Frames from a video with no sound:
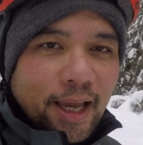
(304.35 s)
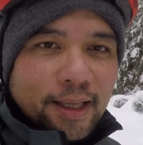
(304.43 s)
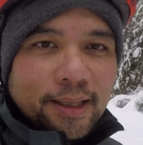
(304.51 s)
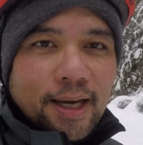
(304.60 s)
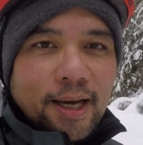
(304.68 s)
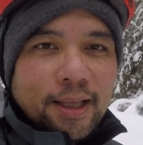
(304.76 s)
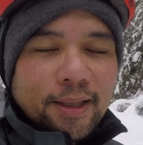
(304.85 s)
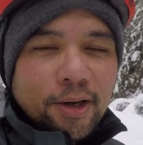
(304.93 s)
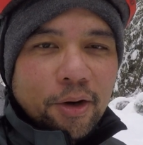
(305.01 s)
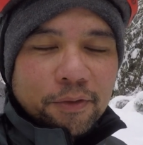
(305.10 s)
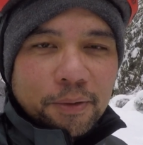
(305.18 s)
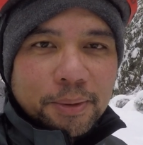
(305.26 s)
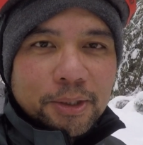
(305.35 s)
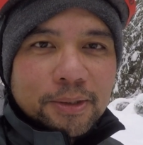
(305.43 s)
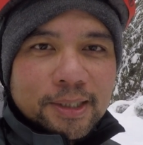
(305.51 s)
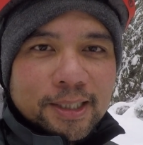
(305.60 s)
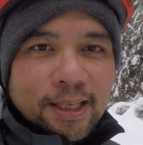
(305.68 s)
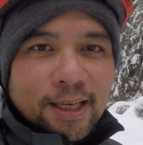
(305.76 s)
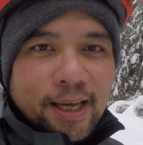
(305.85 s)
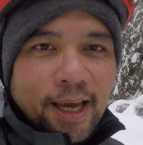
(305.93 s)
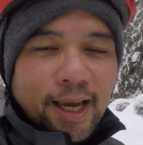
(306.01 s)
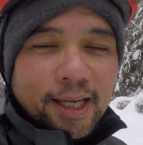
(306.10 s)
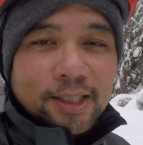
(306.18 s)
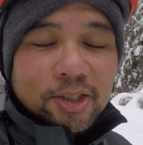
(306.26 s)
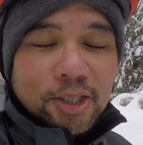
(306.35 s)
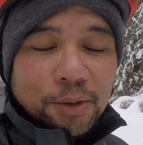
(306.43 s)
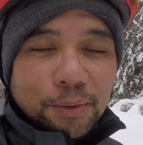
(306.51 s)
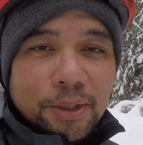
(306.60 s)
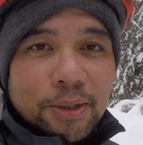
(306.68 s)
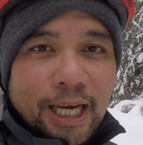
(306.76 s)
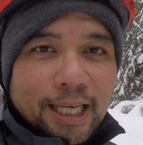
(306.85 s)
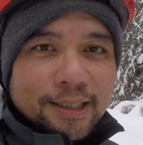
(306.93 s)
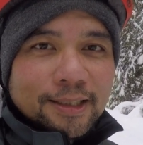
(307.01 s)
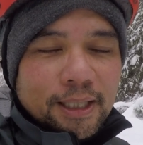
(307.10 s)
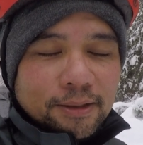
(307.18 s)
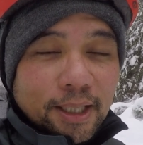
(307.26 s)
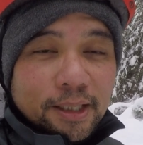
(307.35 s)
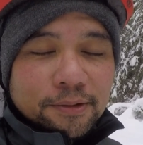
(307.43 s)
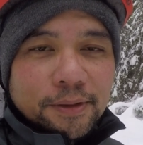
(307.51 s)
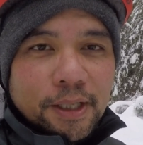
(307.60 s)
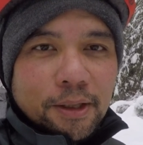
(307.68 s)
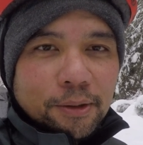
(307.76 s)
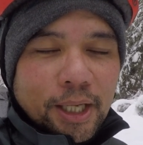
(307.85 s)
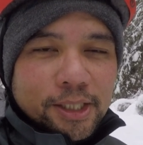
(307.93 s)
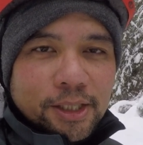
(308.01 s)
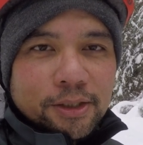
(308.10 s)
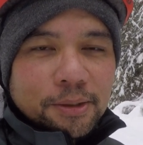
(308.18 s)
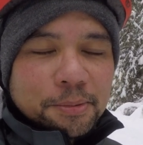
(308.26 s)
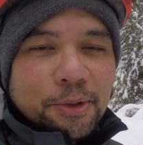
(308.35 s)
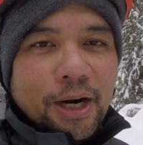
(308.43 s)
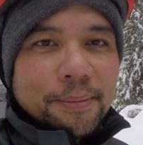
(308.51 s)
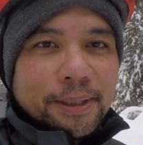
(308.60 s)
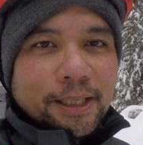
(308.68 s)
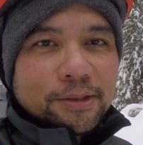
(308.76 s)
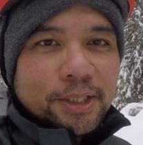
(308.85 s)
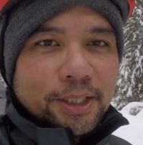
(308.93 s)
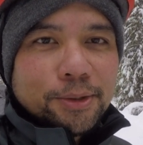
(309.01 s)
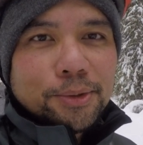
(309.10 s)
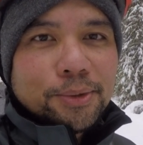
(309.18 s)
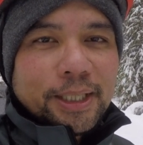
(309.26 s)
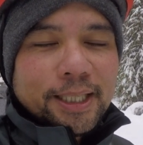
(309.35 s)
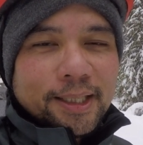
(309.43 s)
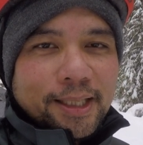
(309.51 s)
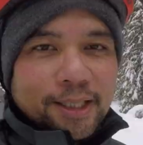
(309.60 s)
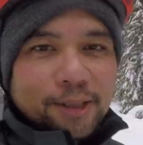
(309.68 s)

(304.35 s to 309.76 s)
and the overboots, and share it with you guys. If you guys like this video, like, share, subscribe, and I'll see you in the